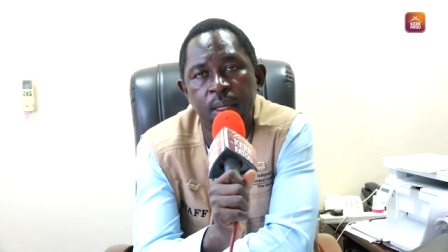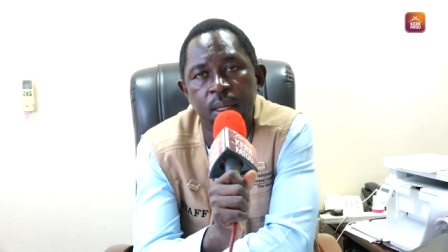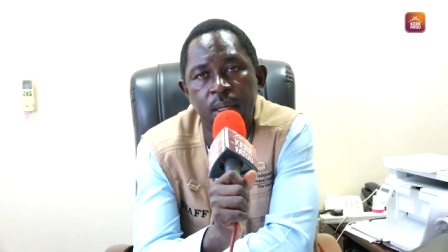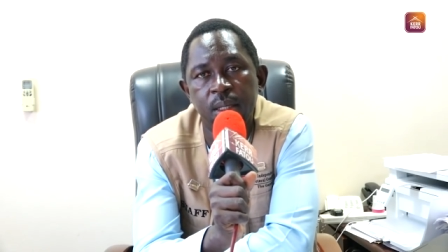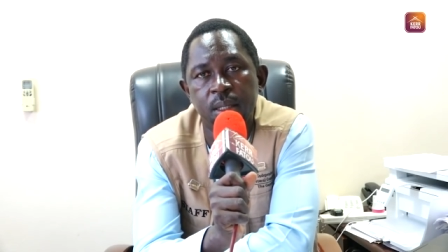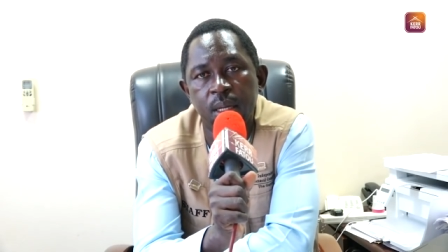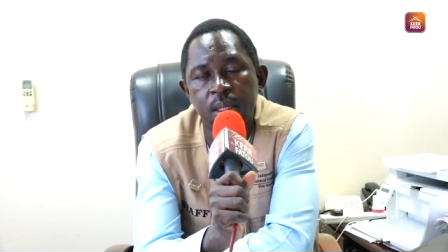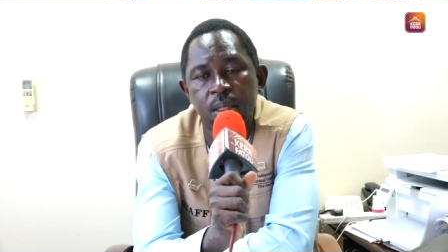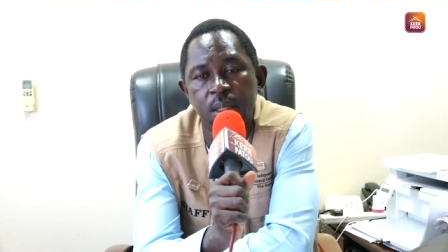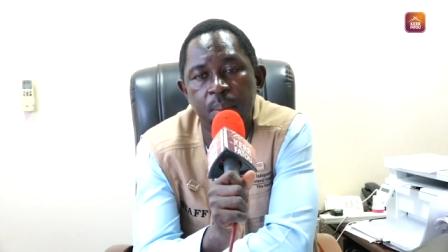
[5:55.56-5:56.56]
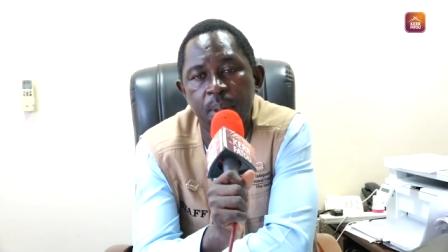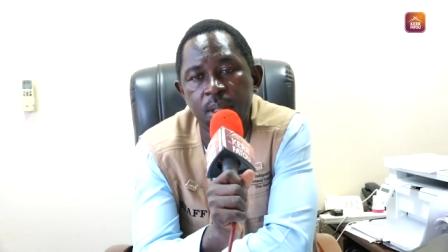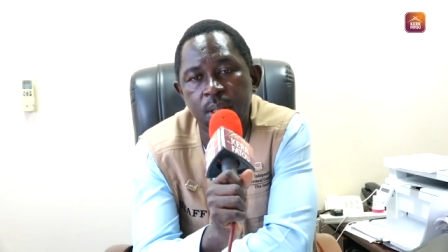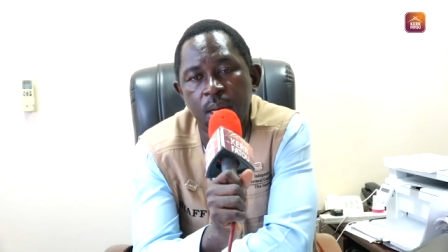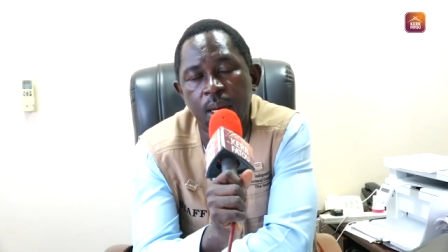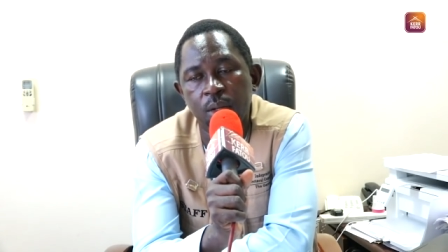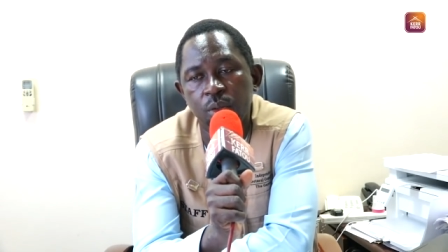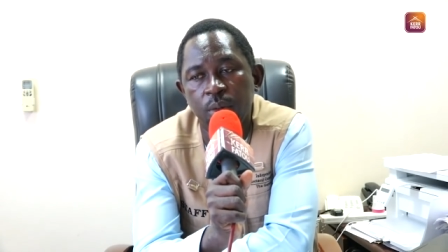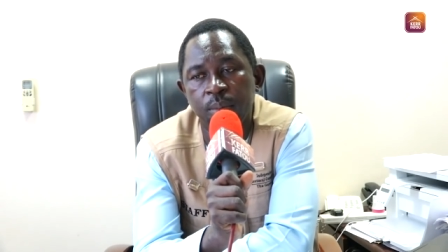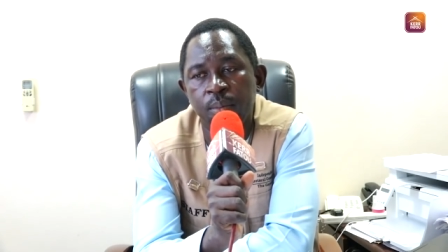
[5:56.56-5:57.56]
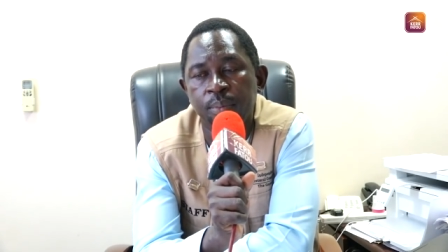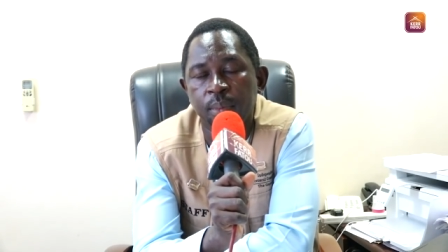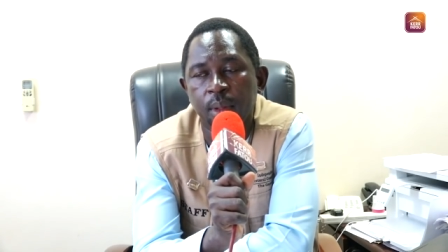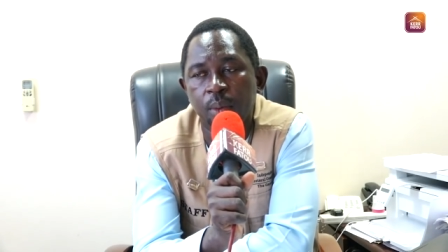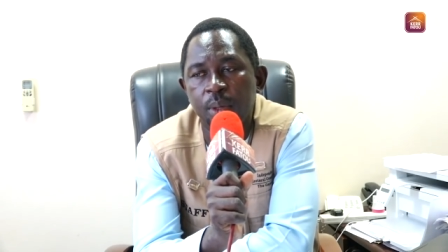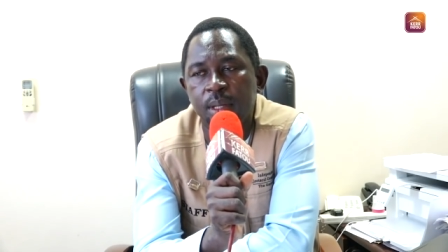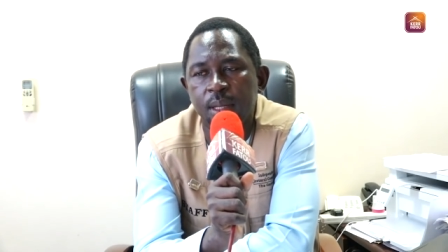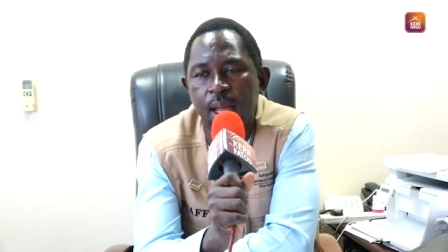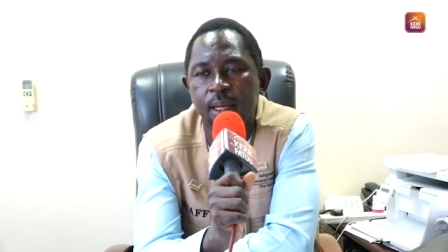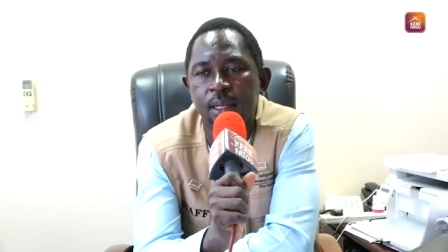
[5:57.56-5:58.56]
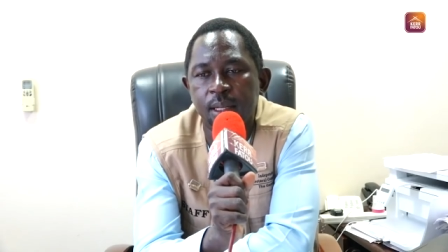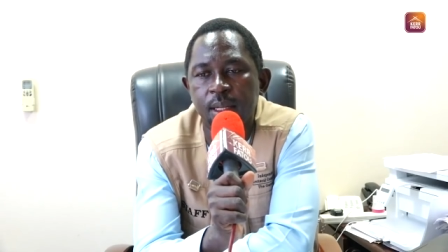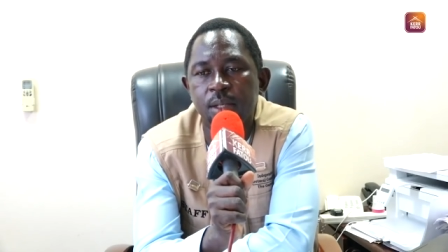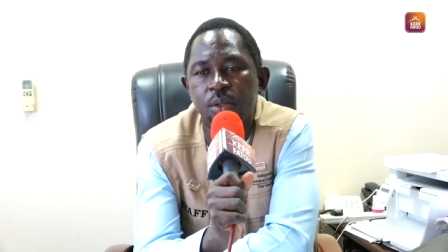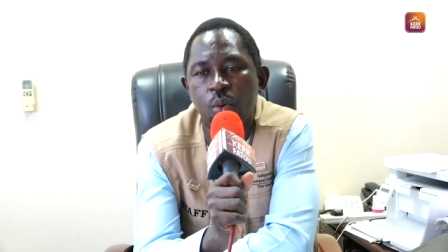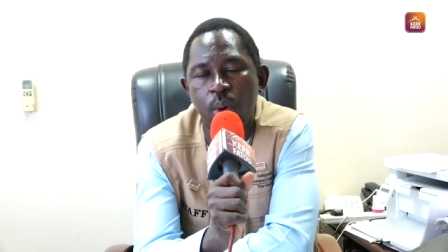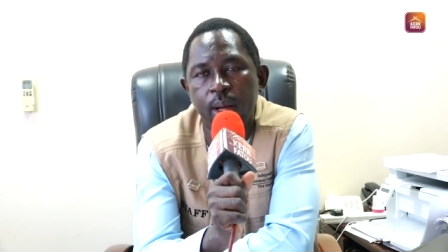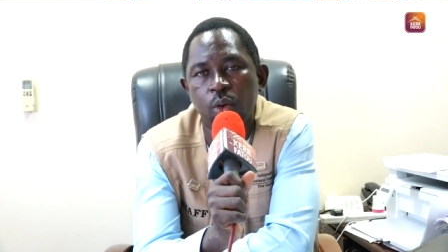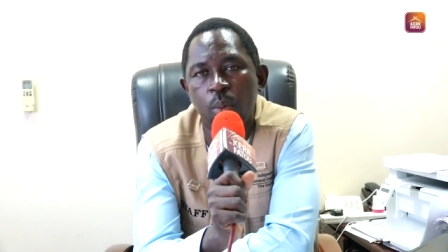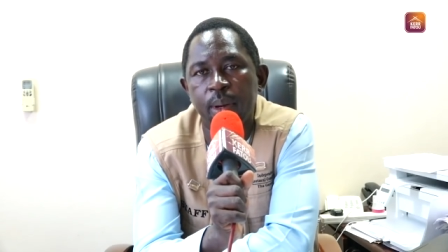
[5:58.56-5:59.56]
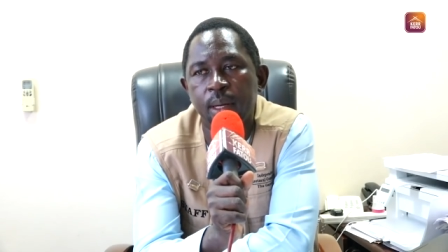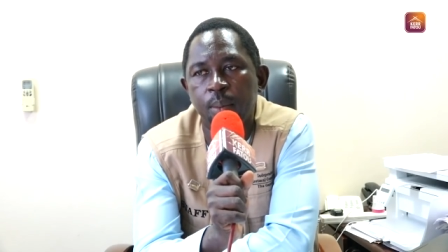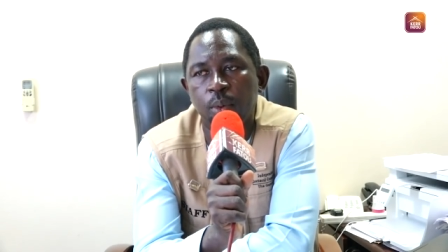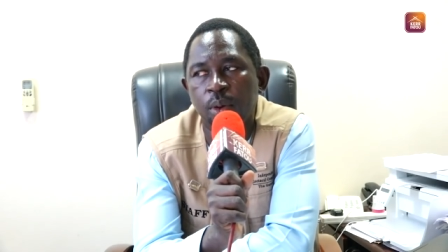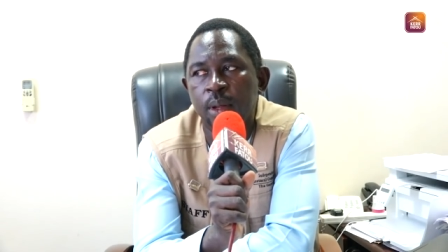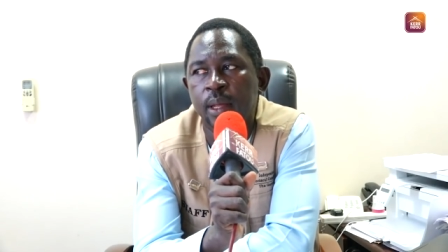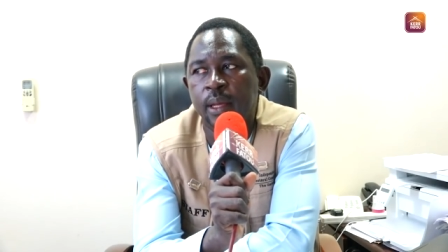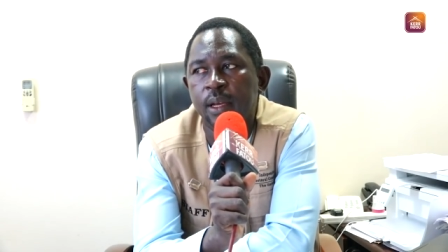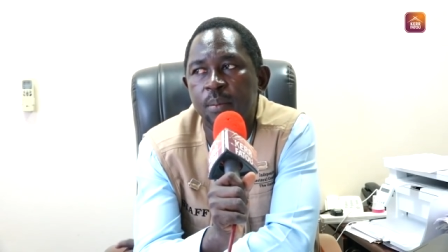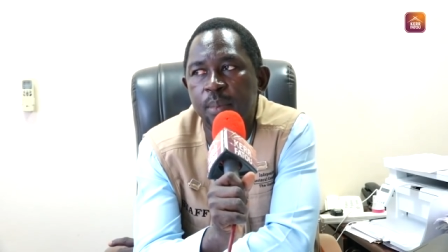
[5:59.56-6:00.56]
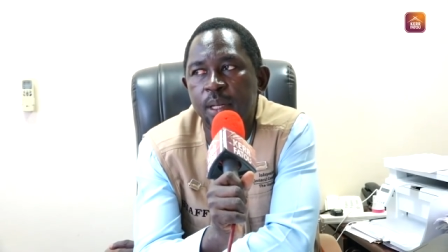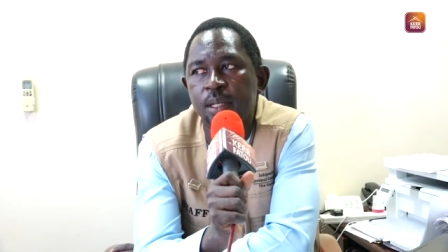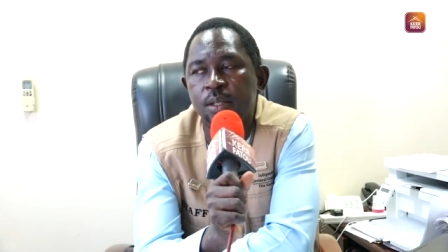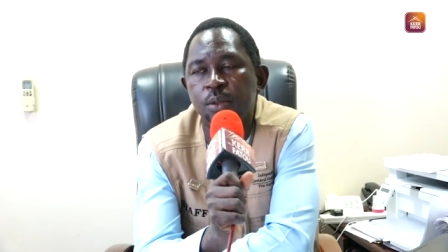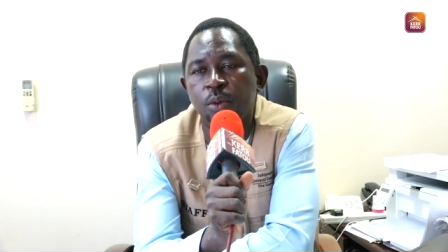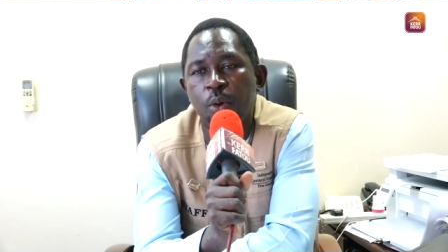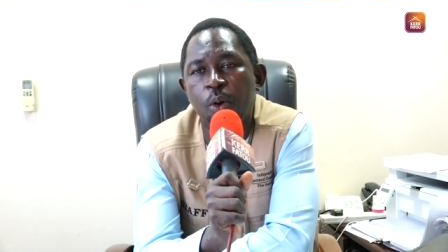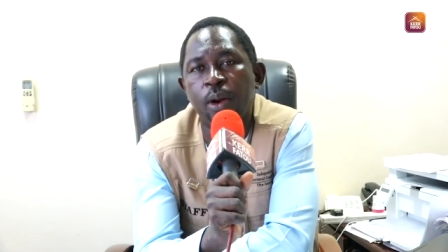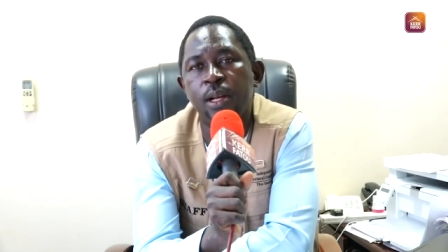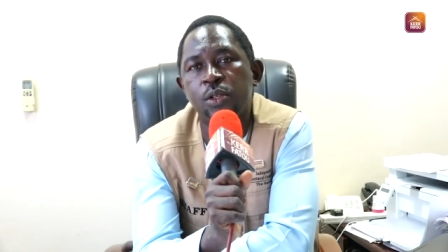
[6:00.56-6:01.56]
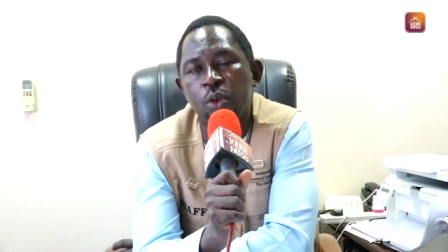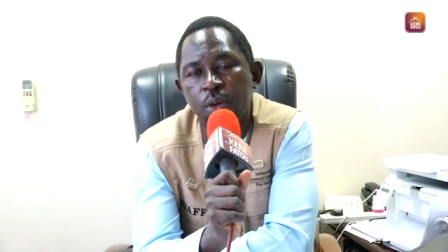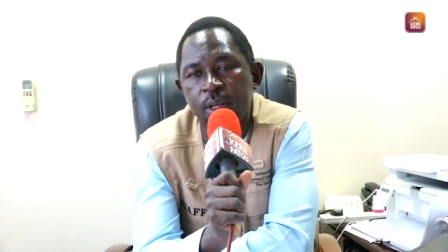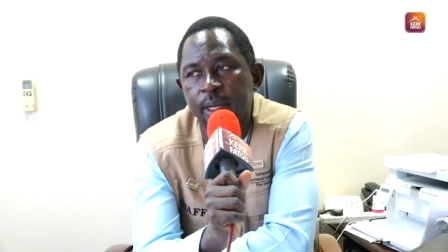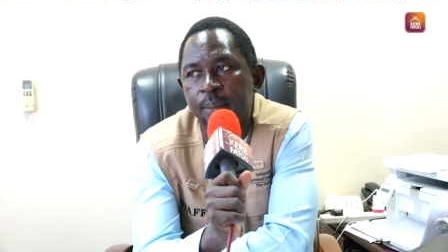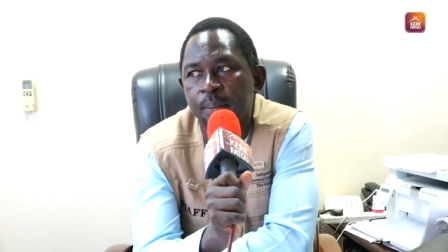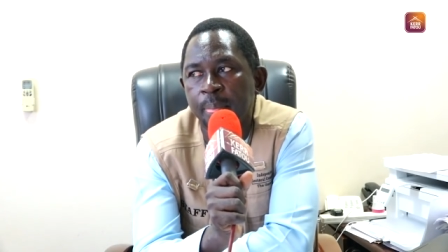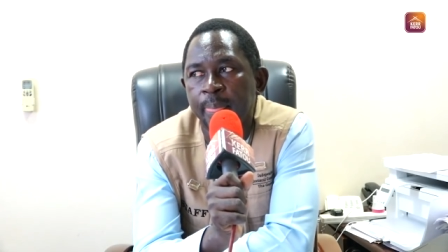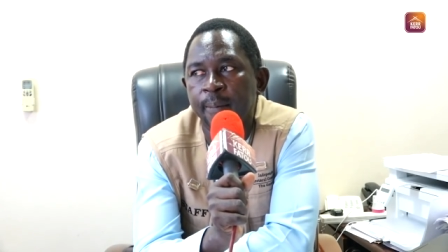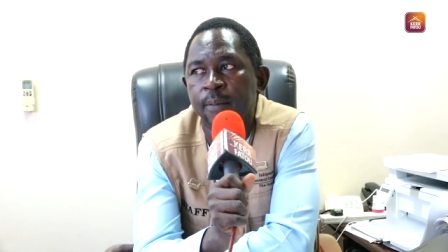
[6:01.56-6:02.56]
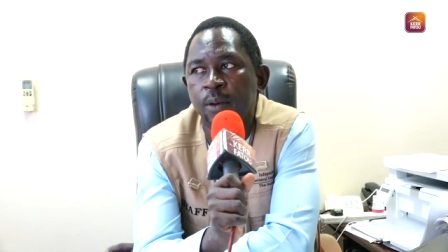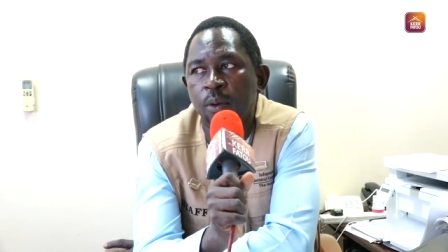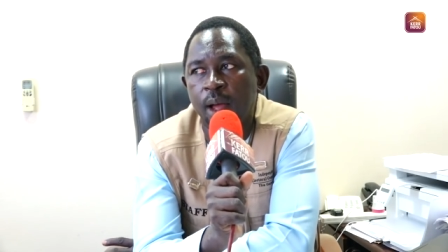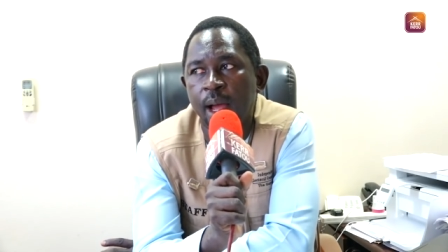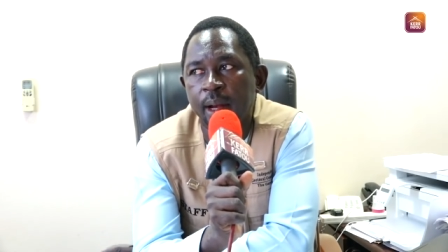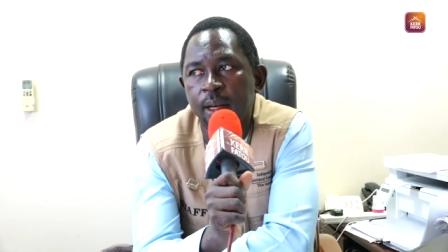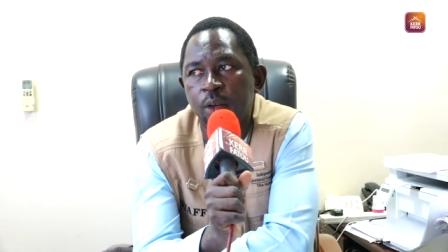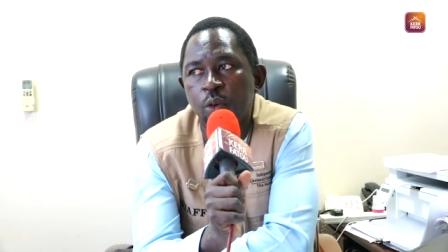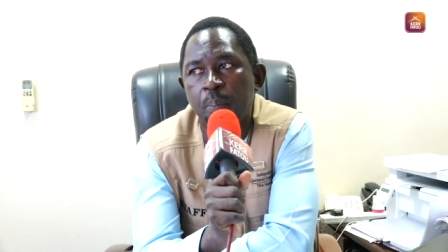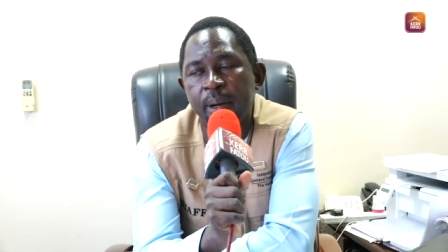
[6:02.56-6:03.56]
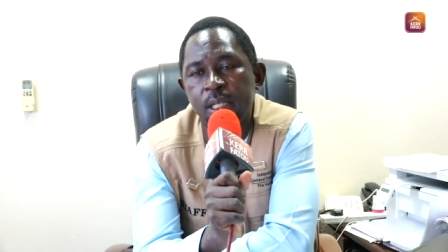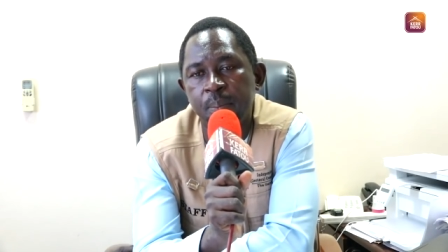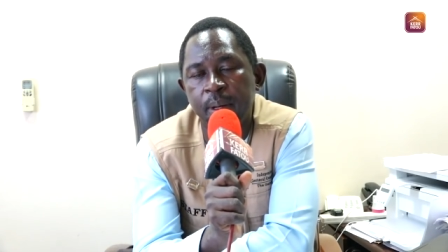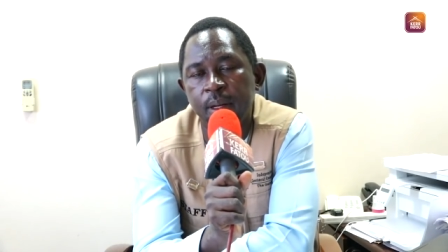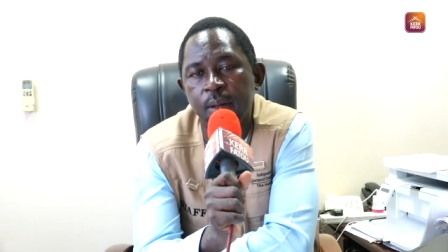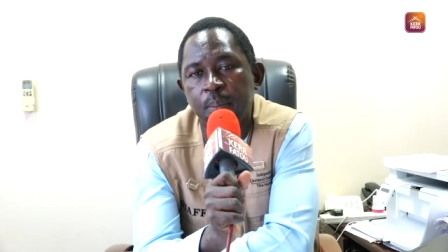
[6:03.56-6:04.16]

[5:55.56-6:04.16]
In this case, the presidential election, which I think is quite commendable. It means, all and sundry, are ready to participate in the